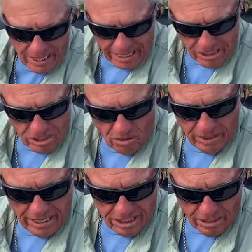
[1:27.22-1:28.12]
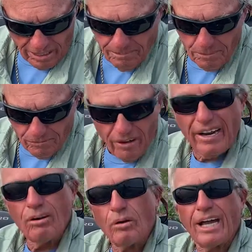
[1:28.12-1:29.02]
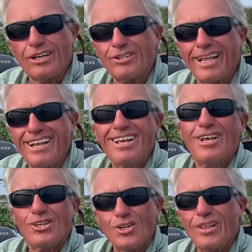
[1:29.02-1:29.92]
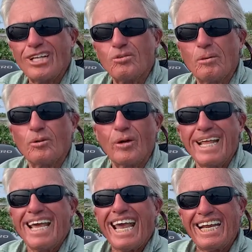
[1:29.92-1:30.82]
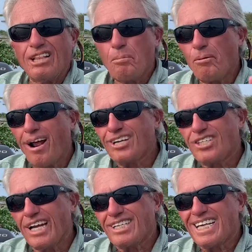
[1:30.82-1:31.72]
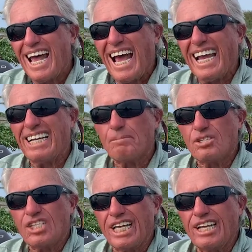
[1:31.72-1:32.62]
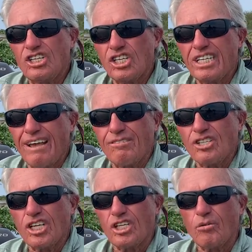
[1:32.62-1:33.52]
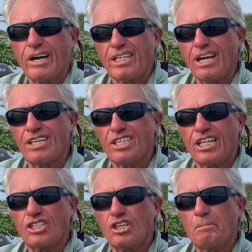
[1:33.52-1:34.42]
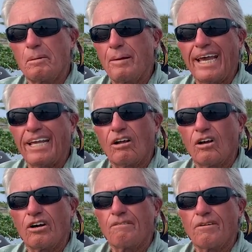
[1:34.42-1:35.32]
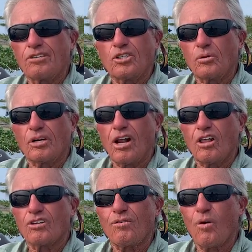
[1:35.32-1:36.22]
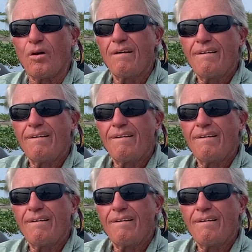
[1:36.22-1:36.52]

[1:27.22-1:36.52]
And so he said, that'd be fine. Okay, I can do that. So that's what I'm doing. And in the process, I end up, instead of just having 6 or 8 dozen that you'd be paying $150, $200 for,